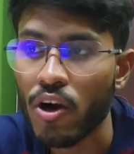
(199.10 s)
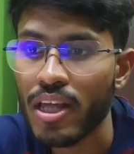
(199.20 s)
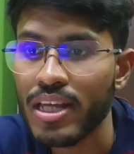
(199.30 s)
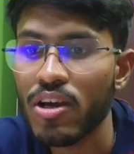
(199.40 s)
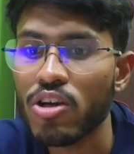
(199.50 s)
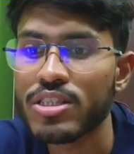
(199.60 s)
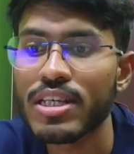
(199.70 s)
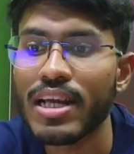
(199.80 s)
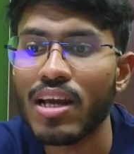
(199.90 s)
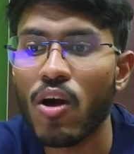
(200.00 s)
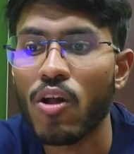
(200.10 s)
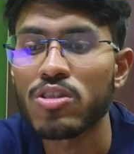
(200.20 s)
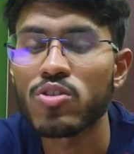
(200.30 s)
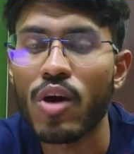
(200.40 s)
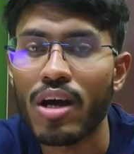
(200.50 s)
he or she can
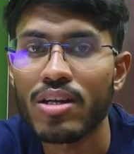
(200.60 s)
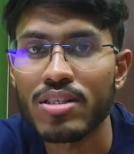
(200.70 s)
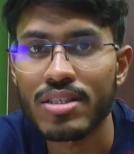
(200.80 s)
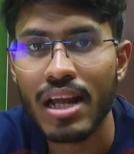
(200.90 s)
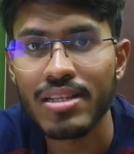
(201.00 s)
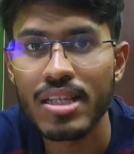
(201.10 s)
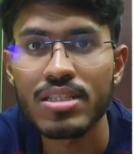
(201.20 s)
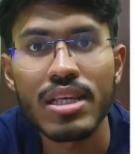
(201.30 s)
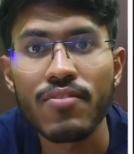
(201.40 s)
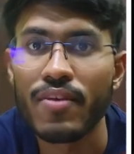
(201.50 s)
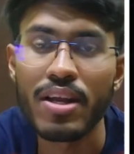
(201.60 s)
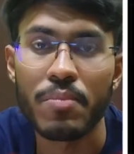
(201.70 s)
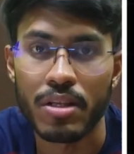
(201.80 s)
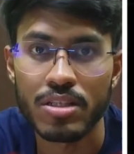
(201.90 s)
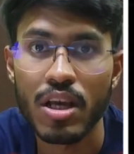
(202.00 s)
also understand this thing very
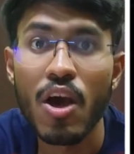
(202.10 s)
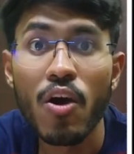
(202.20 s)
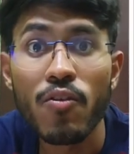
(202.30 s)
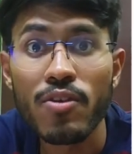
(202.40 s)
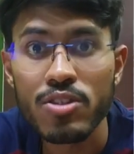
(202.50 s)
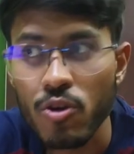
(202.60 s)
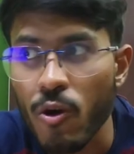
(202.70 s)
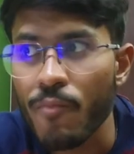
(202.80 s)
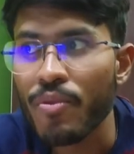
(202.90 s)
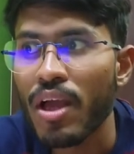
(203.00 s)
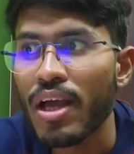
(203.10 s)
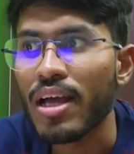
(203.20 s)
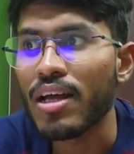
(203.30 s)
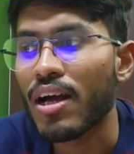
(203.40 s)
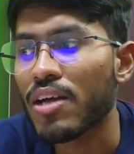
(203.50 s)
much. So
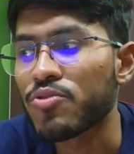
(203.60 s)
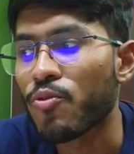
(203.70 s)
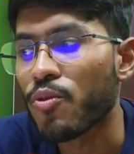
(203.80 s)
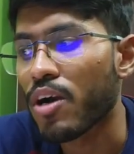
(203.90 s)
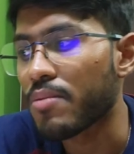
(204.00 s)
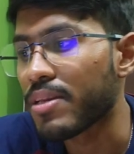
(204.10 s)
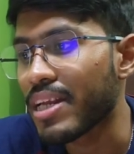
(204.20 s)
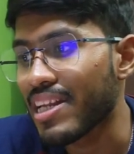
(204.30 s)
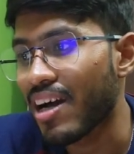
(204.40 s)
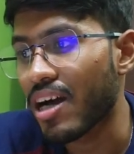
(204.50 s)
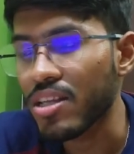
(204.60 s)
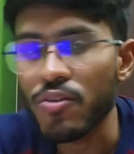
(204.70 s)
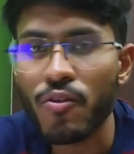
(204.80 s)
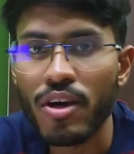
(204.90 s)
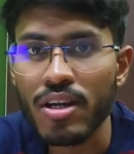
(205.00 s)
I mean, in
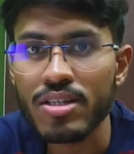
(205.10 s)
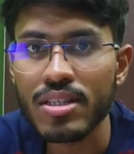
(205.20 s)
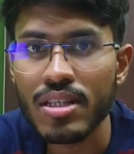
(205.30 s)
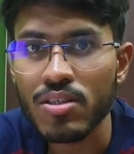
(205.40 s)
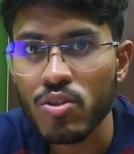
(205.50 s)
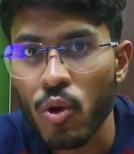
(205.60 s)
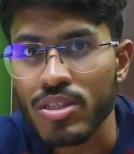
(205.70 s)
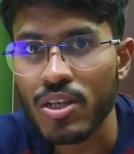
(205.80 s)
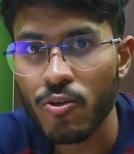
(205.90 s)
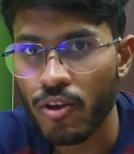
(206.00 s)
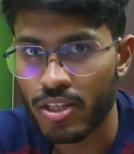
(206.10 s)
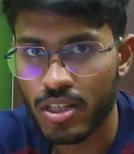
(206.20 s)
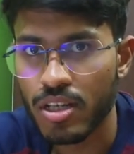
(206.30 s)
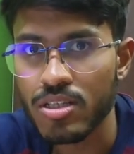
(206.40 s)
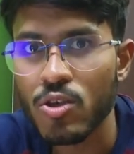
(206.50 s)
other words, those
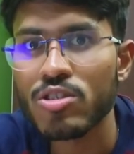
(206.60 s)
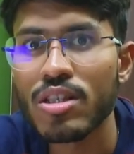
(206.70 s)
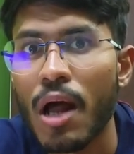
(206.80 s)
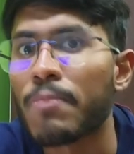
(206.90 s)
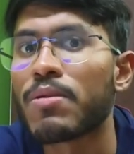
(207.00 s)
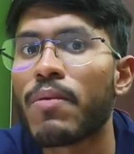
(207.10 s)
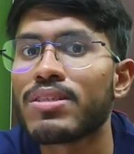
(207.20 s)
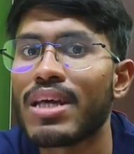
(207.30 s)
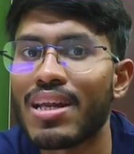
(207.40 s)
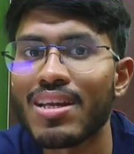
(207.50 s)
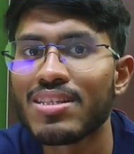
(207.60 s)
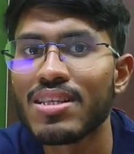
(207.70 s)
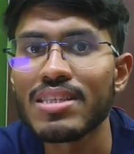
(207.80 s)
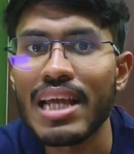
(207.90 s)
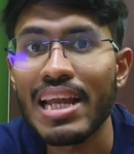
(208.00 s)
equations, those lumped mass
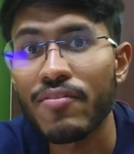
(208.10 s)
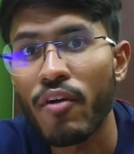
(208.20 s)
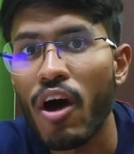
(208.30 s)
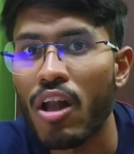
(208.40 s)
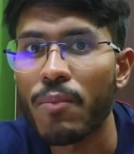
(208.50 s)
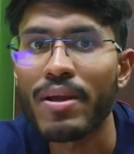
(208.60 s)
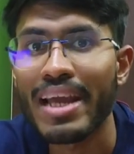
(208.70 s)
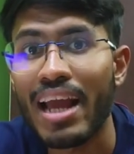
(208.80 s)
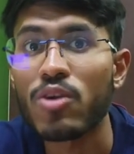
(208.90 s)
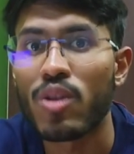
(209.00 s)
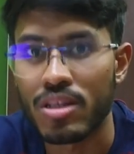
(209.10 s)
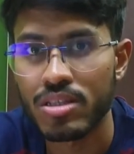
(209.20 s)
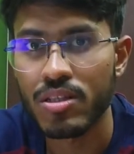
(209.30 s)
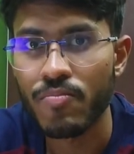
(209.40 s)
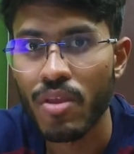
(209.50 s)
analysis involved
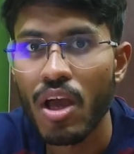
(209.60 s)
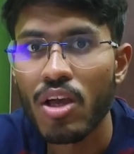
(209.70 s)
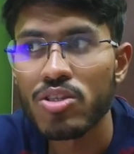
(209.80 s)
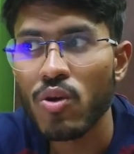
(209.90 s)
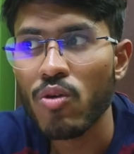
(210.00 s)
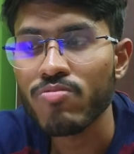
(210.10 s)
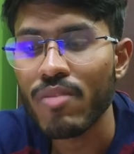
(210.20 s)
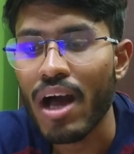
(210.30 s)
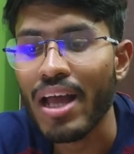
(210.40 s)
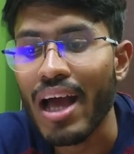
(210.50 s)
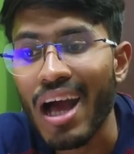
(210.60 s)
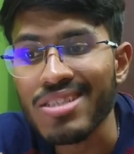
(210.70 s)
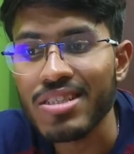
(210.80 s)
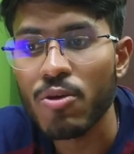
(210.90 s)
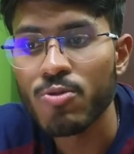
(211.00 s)
calculus. So I
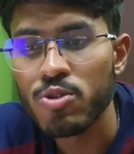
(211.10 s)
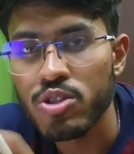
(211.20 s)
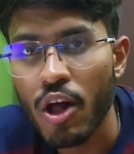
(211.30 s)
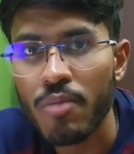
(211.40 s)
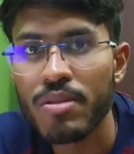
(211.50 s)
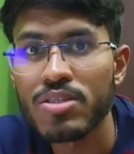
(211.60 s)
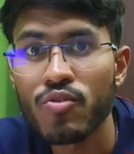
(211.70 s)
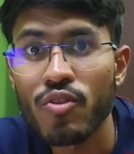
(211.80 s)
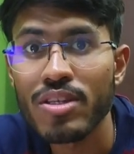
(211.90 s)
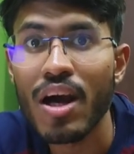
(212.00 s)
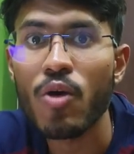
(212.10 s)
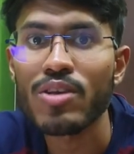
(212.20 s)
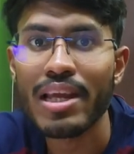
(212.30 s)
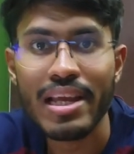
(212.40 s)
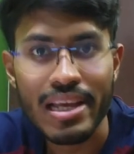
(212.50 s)
ask you to solve this without
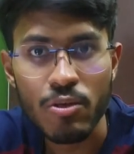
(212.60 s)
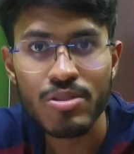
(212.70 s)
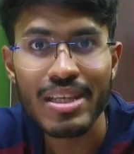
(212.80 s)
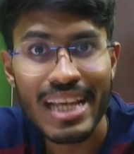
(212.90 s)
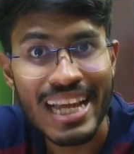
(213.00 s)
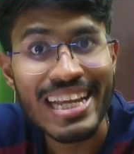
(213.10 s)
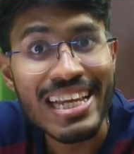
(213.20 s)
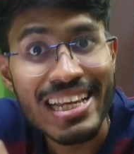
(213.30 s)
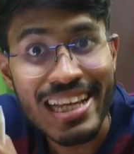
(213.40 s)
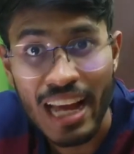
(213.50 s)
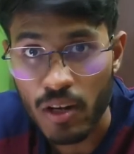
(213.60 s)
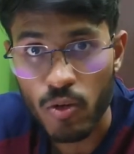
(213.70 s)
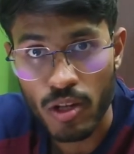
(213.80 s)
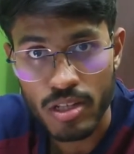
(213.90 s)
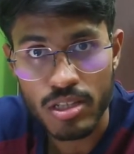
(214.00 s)
using any
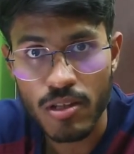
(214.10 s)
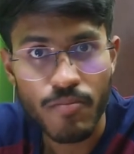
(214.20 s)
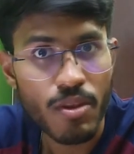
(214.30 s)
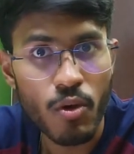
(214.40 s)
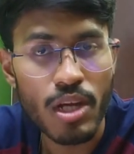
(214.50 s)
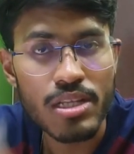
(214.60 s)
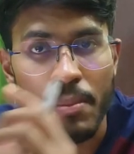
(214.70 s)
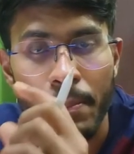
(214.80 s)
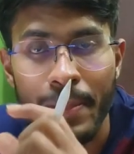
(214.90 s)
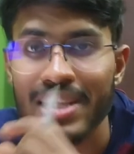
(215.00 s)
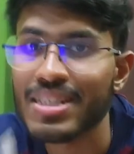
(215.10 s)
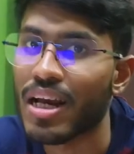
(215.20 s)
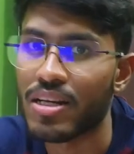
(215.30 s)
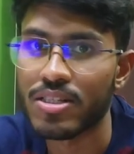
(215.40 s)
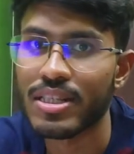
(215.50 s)
calculus. Okay, the basic
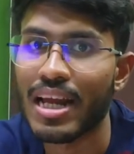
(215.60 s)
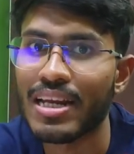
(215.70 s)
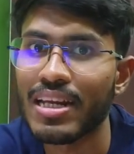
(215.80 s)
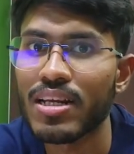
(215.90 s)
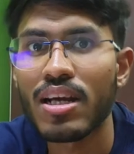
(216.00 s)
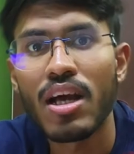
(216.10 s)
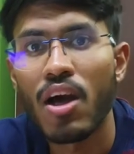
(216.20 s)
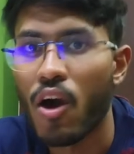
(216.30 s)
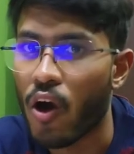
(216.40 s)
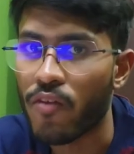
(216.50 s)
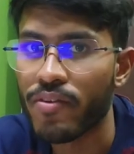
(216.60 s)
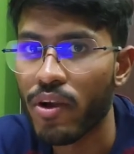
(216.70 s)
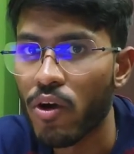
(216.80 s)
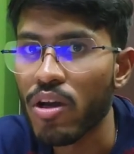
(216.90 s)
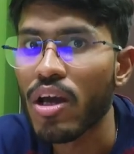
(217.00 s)
understanding of
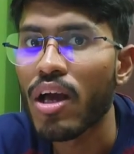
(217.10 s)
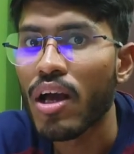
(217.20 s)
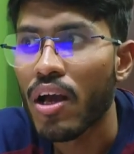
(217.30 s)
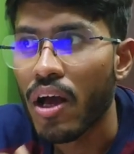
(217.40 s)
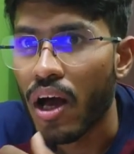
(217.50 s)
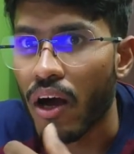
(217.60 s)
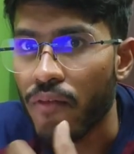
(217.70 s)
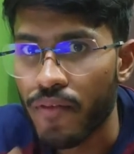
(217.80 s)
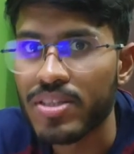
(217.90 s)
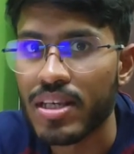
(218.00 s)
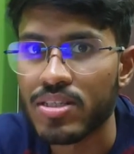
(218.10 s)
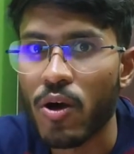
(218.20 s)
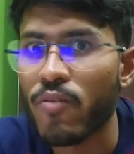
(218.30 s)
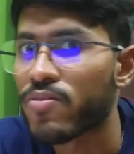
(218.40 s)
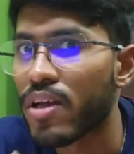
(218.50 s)
your physics
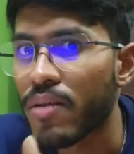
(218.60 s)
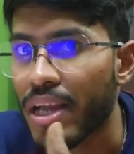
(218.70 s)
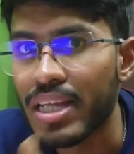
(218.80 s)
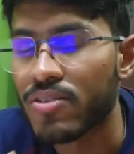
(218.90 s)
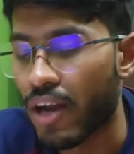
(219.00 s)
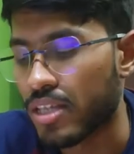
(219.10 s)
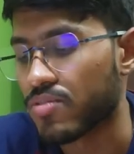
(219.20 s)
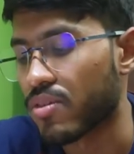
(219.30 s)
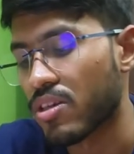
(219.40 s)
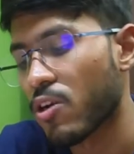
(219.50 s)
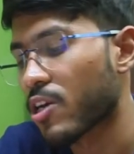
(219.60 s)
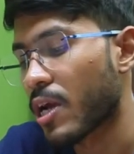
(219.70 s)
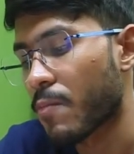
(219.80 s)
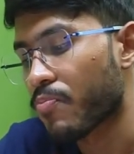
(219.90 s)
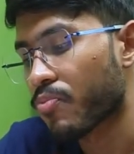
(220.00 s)
of the heat transfer. Okay.